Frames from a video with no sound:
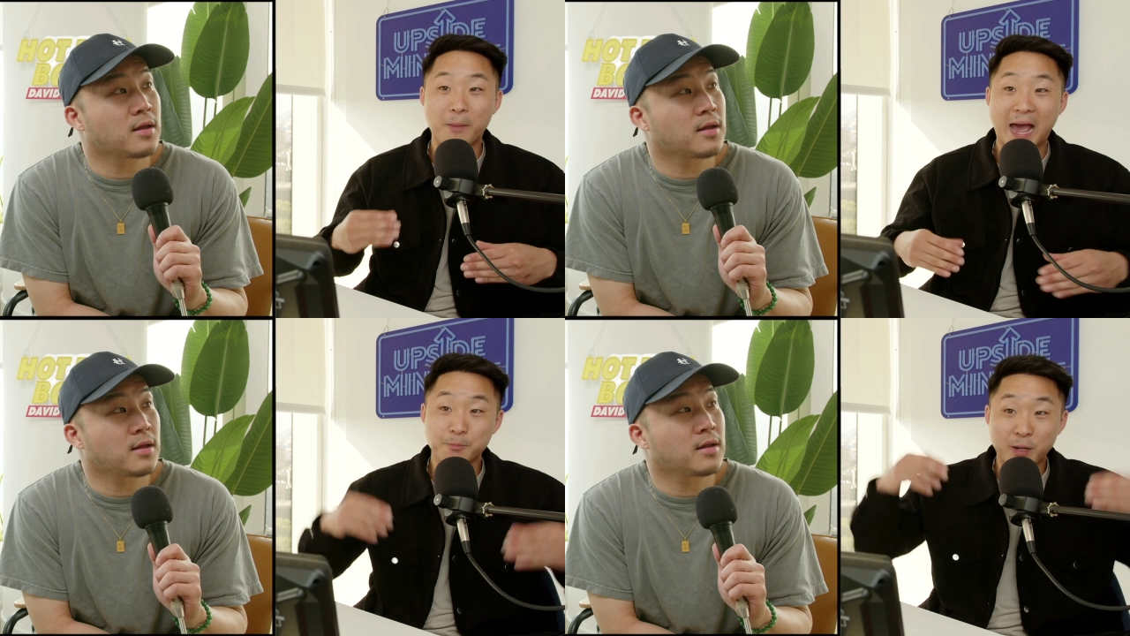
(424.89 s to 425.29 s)

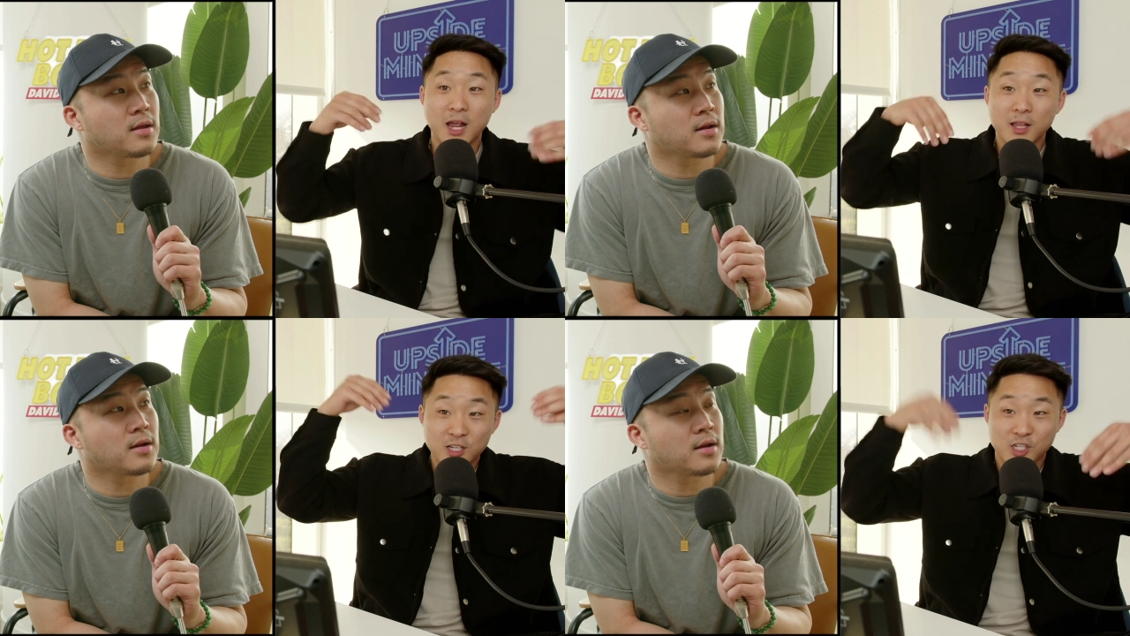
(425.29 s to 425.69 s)
Speaker 1: bad, but
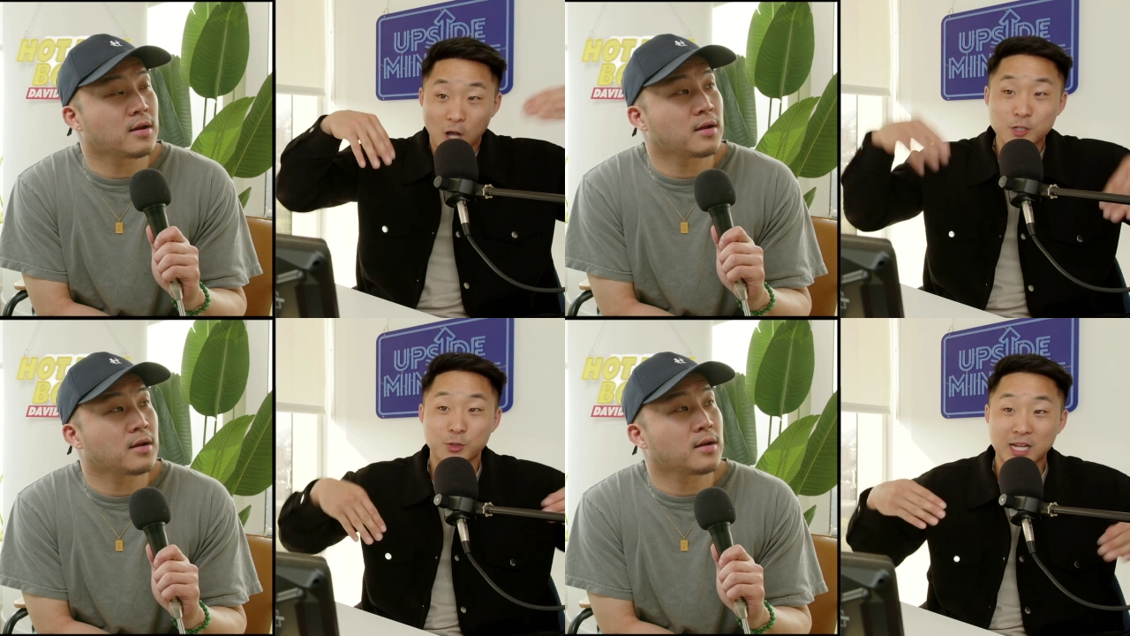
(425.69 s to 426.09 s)
the
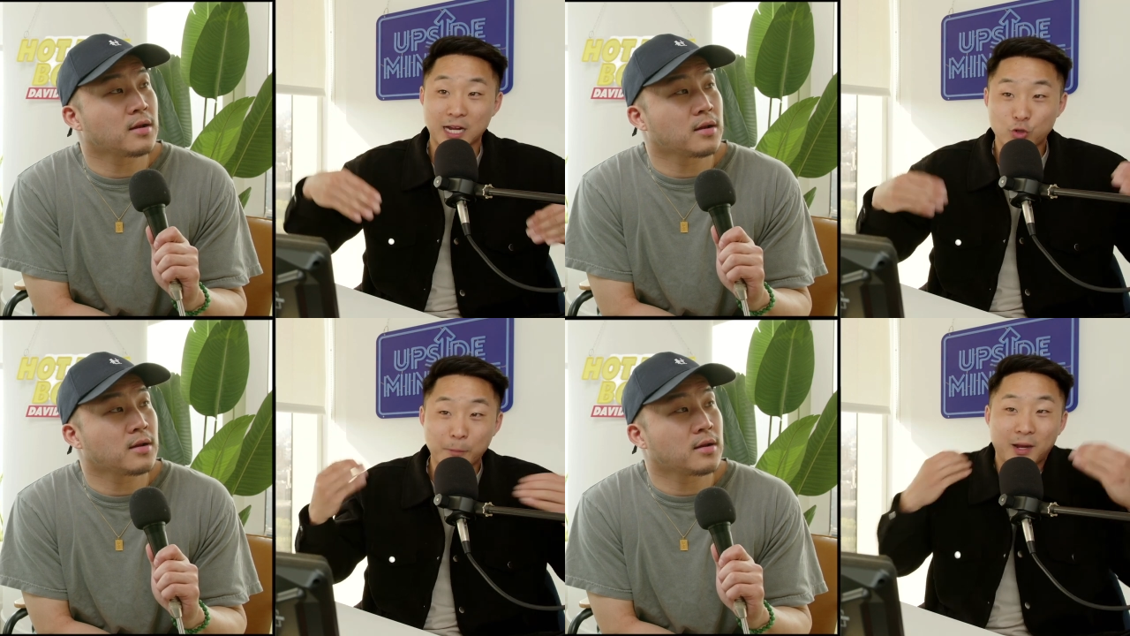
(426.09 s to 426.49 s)
sauce was like
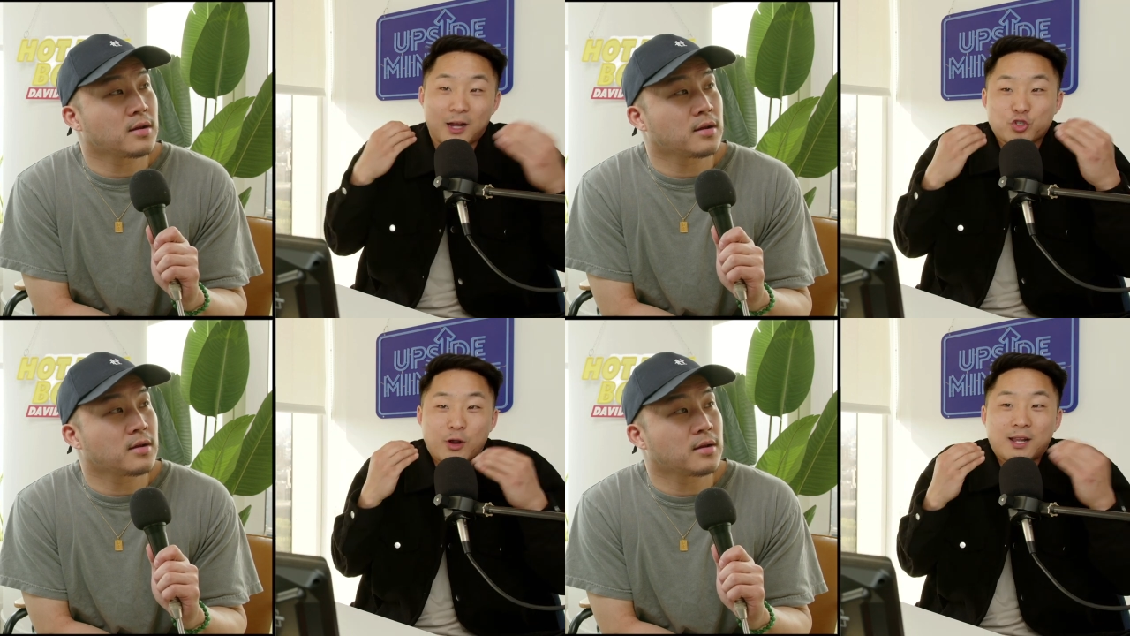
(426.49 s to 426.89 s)
dripping. I
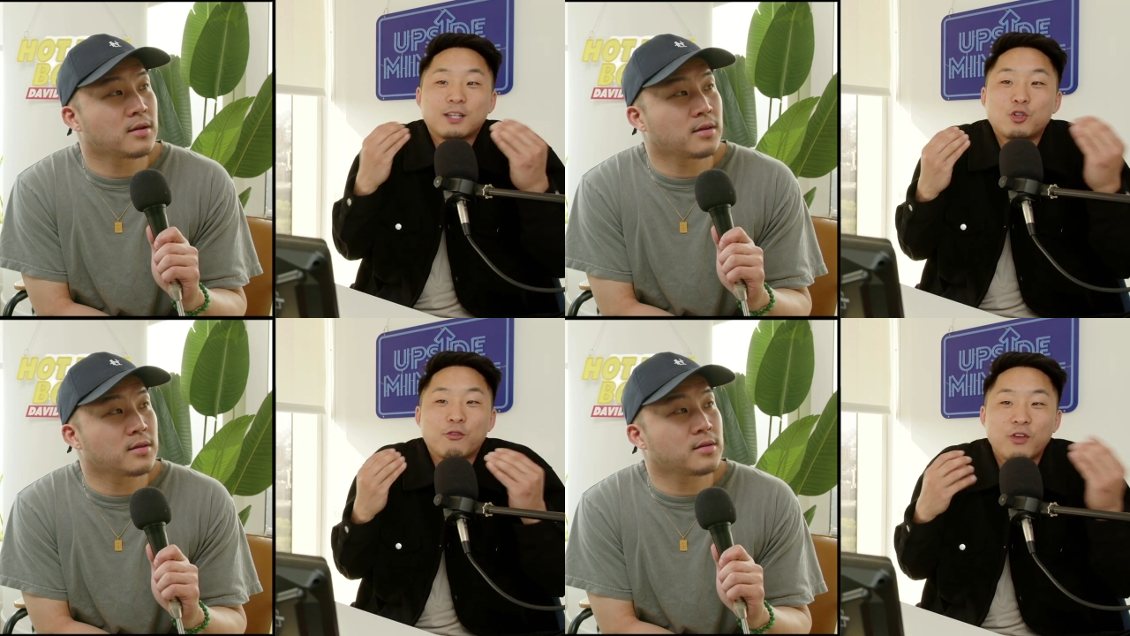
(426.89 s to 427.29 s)
was trying to like
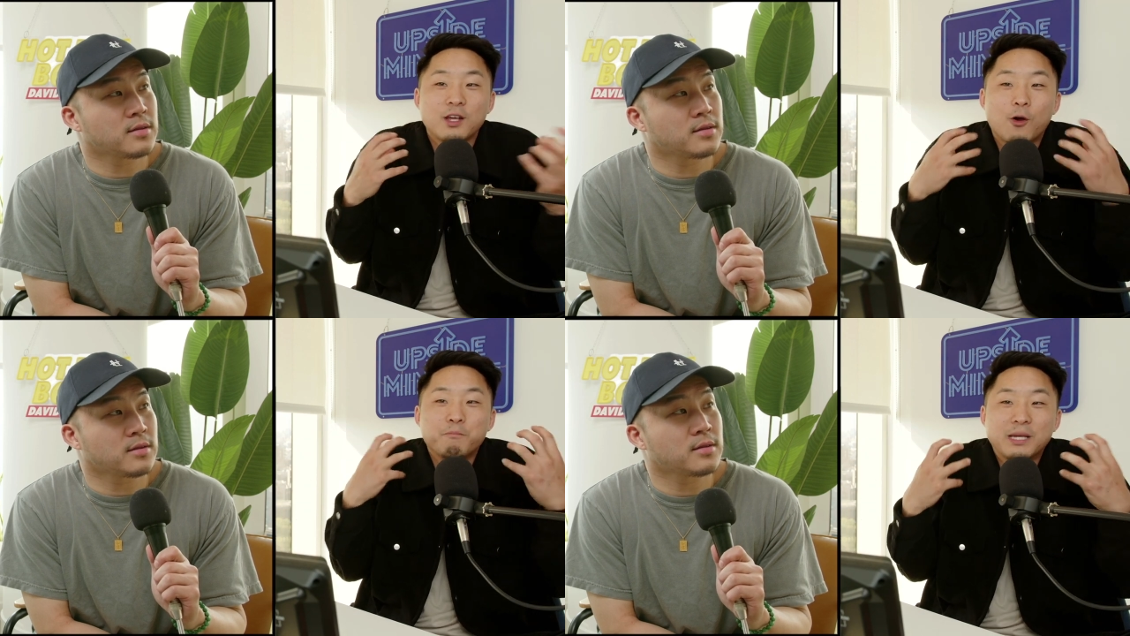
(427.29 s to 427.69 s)
do a
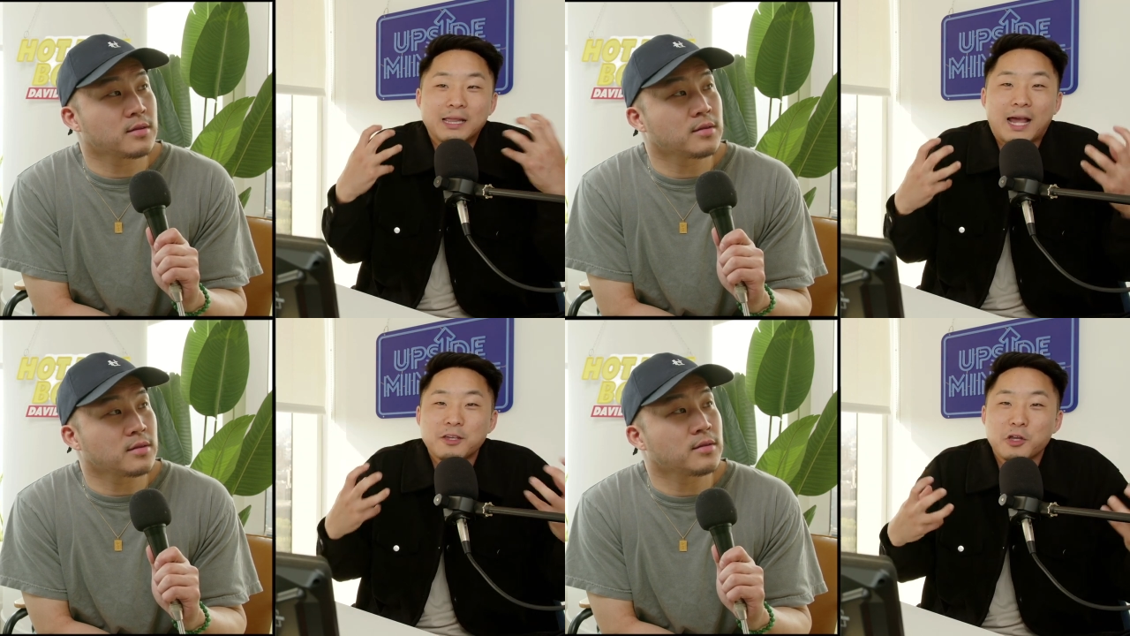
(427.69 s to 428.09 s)
video and be
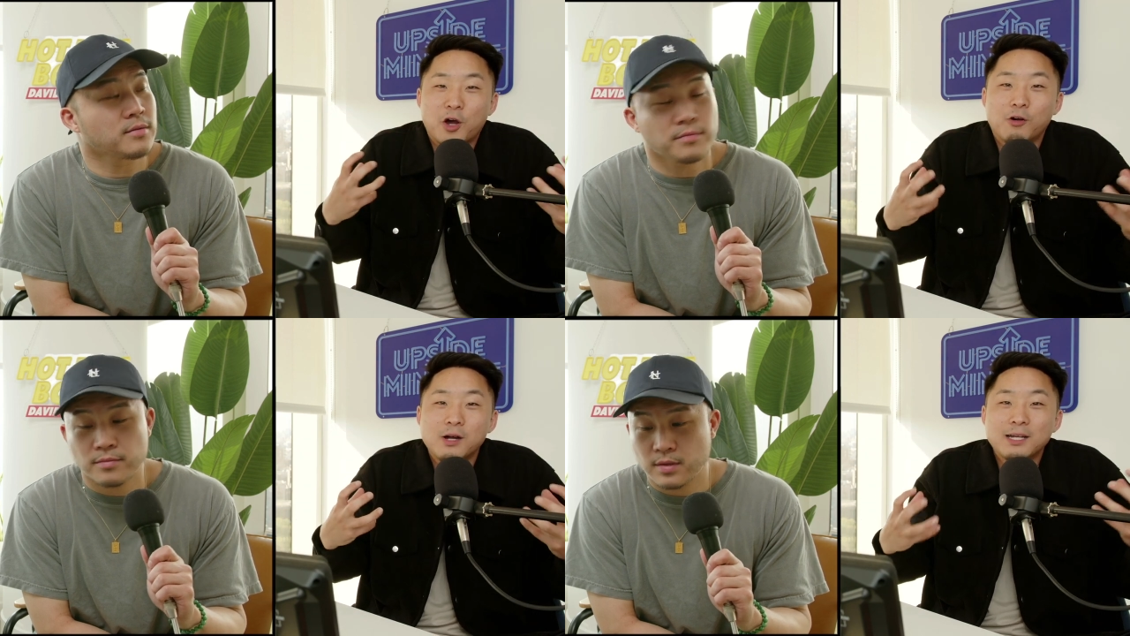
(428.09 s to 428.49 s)
like, you
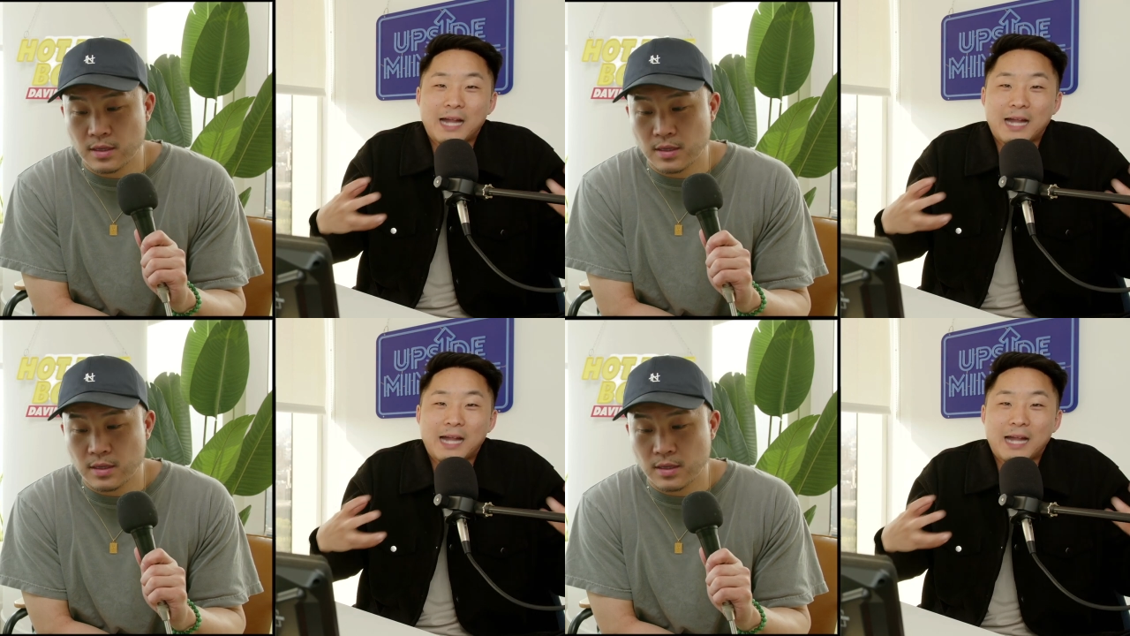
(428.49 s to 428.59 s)
know,